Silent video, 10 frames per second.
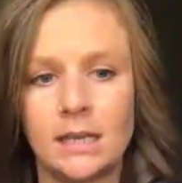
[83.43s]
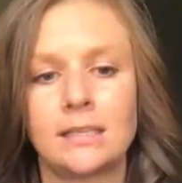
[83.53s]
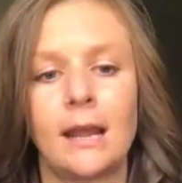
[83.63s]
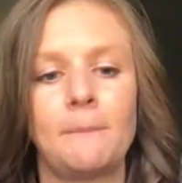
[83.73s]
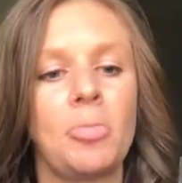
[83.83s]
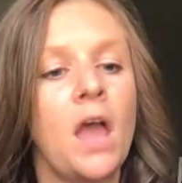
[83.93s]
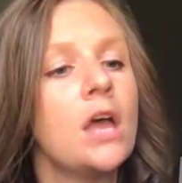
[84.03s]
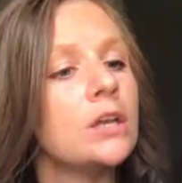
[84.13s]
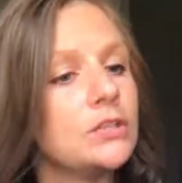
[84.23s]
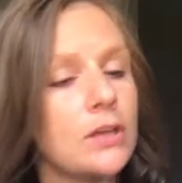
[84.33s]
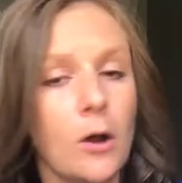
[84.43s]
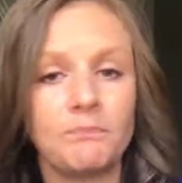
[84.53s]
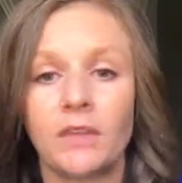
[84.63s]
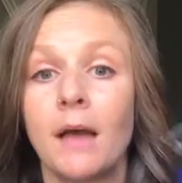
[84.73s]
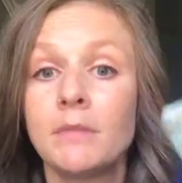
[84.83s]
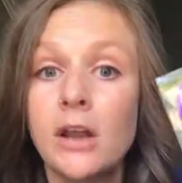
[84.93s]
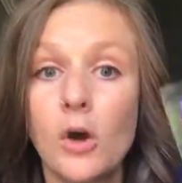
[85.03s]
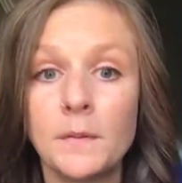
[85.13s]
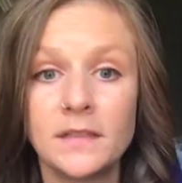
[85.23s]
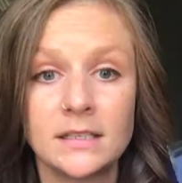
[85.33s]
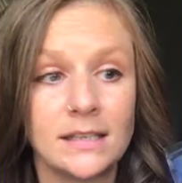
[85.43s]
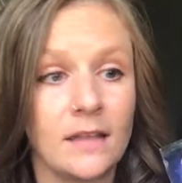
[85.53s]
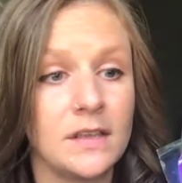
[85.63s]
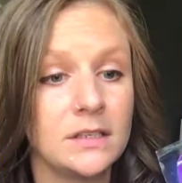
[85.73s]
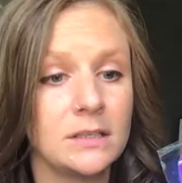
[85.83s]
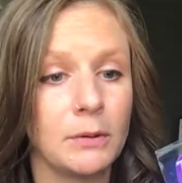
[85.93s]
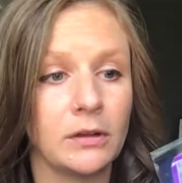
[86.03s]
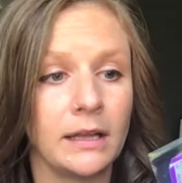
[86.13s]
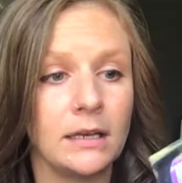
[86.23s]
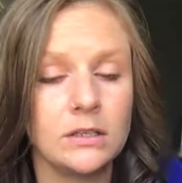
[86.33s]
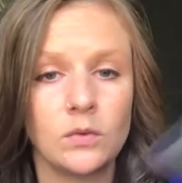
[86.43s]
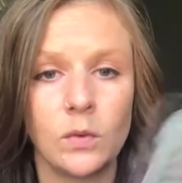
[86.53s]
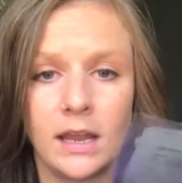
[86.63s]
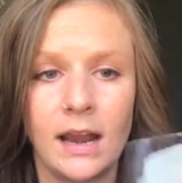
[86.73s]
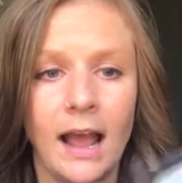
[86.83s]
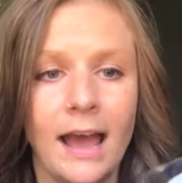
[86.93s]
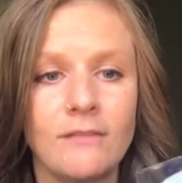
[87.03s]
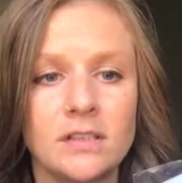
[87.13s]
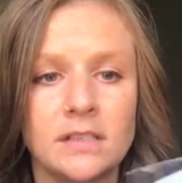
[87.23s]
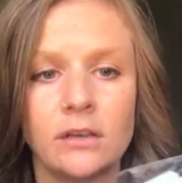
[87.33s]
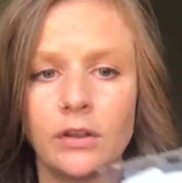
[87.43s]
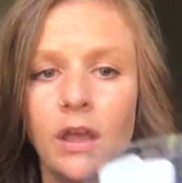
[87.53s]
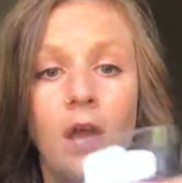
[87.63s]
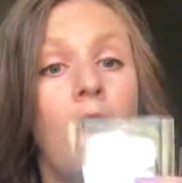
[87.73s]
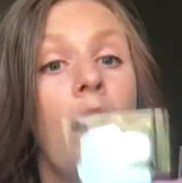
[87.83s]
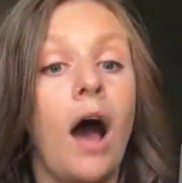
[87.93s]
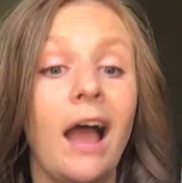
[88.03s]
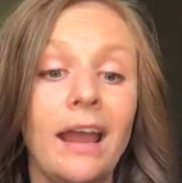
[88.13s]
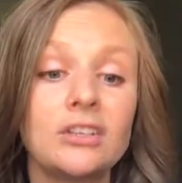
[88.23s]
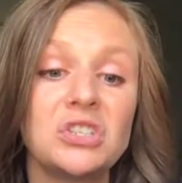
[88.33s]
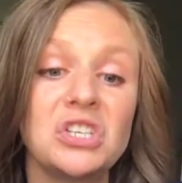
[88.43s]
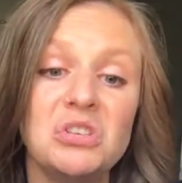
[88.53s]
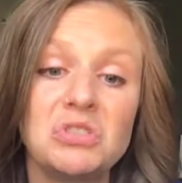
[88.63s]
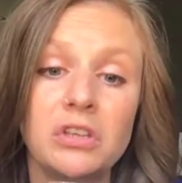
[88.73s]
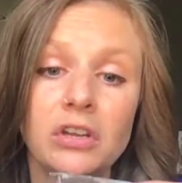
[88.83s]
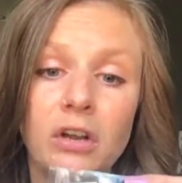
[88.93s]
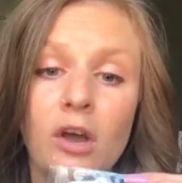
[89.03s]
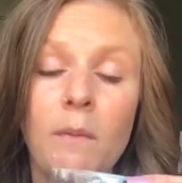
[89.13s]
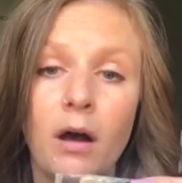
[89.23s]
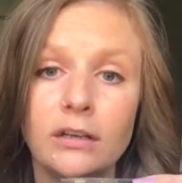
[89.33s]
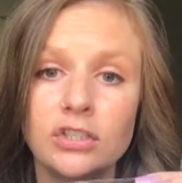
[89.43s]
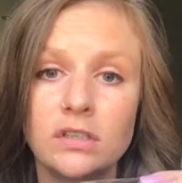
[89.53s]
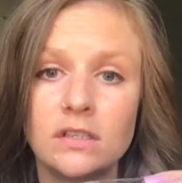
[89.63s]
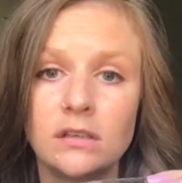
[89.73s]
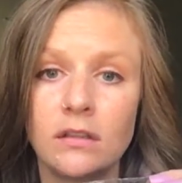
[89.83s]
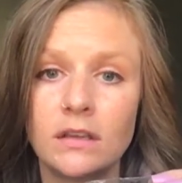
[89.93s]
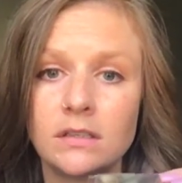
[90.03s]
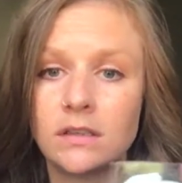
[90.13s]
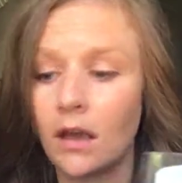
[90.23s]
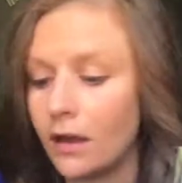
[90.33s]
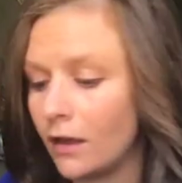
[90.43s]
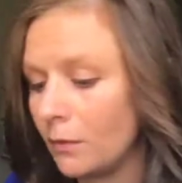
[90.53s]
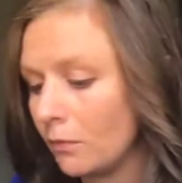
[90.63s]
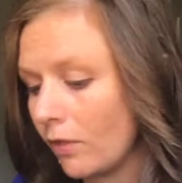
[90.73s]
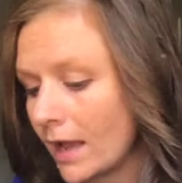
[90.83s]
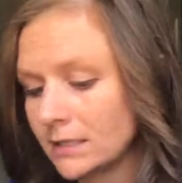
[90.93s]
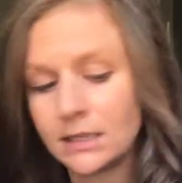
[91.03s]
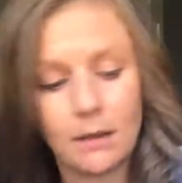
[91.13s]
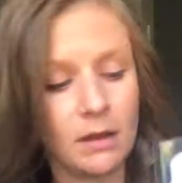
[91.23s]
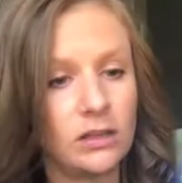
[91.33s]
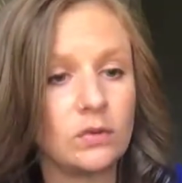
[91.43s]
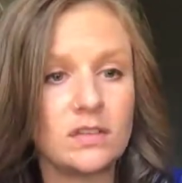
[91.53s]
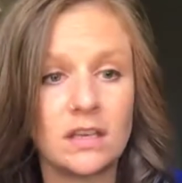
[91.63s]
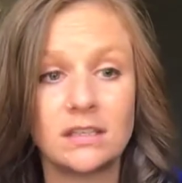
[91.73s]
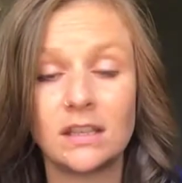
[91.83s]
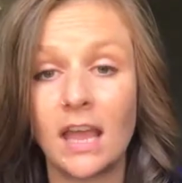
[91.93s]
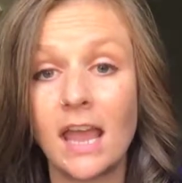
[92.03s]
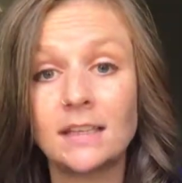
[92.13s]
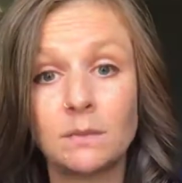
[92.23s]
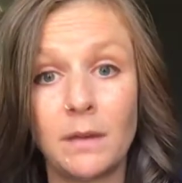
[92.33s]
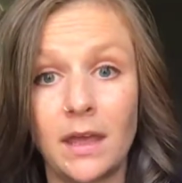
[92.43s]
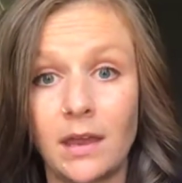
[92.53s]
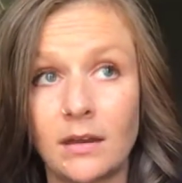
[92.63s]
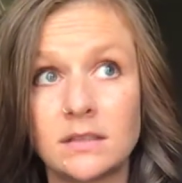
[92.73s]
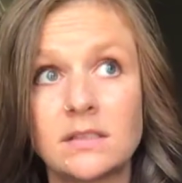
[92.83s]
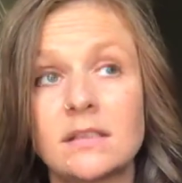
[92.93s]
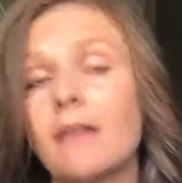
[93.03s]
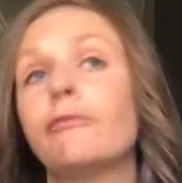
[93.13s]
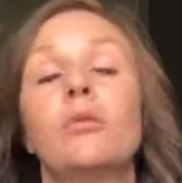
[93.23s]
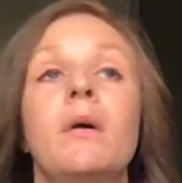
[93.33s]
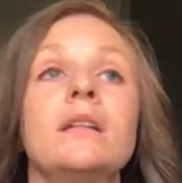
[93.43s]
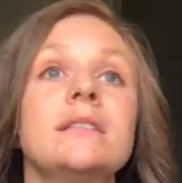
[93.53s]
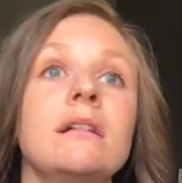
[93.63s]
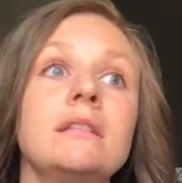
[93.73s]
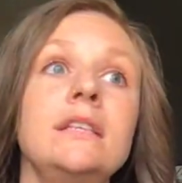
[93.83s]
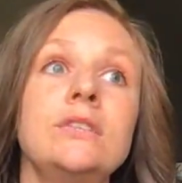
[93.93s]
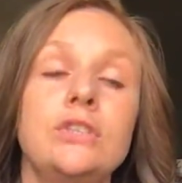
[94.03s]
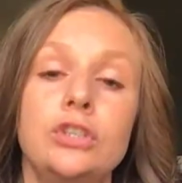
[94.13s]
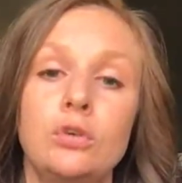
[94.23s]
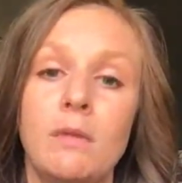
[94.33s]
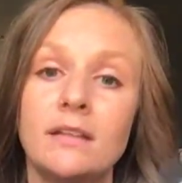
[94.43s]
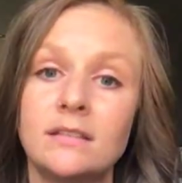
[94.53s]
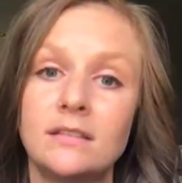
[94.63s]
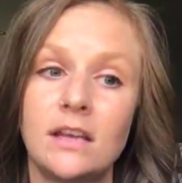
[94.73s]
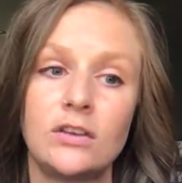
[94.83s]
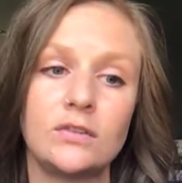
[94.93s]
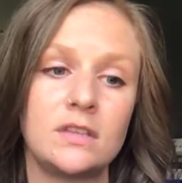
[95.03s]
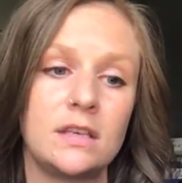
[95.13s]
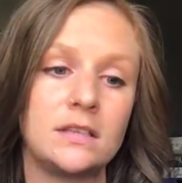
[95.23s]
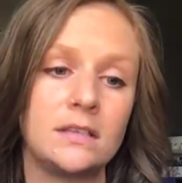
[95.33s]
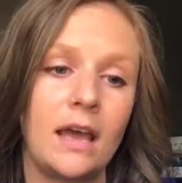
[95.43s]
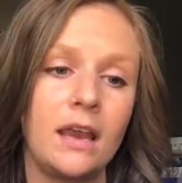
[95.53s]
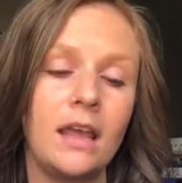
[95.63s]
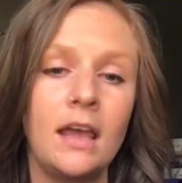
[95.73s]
time. So I'm going to open this set. This is Berlin It to Win It. I have it sealed. I actually used clear nail polish to seal this. Last time I used this, it's been several months, at least 2 months since I used this set.